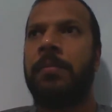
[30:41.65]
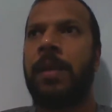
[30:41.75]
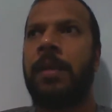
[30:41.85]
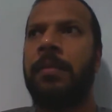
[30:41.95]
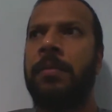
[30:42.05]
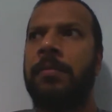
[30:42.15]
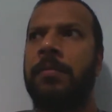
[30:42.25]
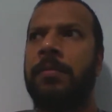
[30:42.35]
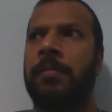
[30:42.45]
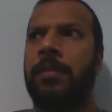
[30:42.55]

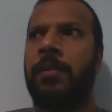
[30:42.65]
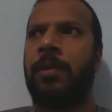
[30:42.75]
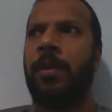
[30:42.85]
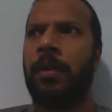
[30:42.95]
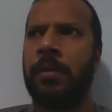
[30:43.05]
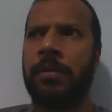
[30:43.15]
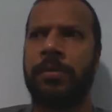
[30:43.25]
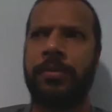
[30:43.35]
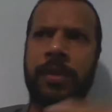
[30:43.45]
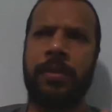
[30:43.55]
in all
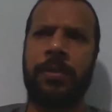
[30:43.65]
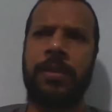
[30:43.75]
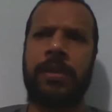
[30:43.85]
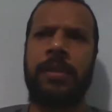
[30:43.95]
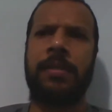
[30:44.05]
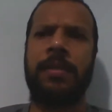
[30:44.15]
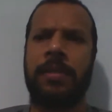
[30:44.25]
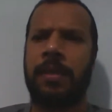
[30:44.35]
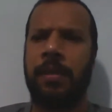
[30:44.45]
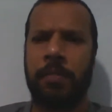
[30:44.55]
three courses,
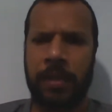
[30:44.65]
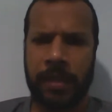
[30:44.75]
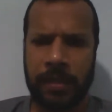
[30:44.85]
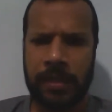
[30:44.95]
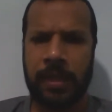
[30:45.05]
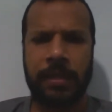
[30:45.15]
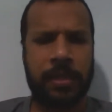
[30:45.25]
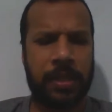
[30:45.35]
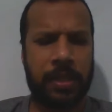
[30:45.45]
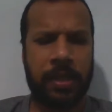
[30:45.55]
but
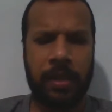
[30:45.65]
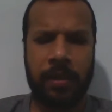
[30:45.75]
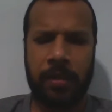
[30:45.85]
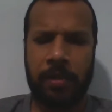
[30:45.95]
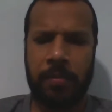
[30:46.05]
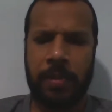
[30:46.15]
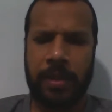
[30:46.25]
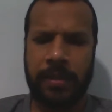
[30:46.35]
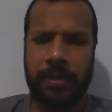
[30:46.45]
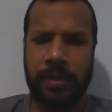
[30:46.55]
essentially,
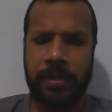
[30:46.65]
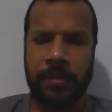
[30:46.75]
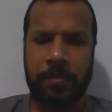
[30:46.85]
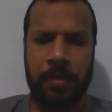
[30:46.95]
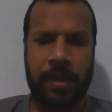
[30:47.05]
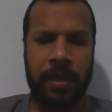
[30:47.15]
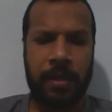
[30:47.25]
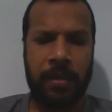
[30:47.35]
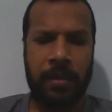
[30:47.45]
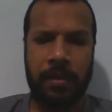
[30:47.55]
pest is P,
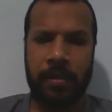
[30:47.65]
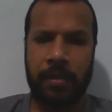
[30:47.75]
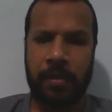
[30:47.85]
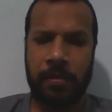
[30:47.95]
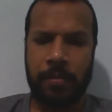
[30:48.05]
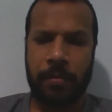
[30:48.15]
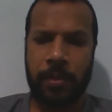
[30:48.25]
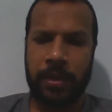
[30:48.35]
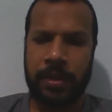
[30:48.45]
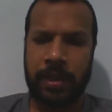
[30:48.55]

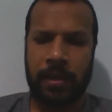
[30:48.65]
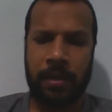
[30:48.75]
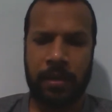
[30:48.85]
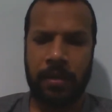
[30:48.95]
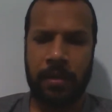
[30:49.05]
political.